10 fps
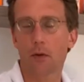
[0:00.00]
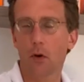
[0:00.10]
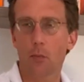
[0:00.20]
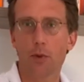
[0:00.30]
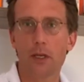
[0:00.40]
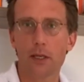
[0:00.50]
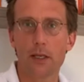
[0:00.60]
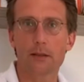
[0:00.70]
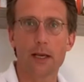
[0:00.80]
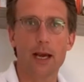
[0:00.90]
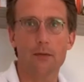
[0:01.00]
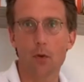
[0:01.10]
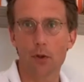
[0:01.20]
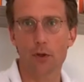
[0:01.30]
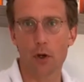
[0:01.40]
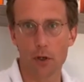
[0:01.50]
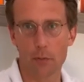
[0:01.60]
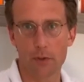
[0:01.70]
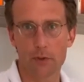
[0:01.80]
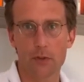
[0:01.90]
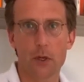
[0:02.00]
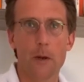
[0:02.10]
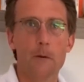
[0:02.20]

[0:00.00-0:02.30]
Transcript: complete list, I have all the documents,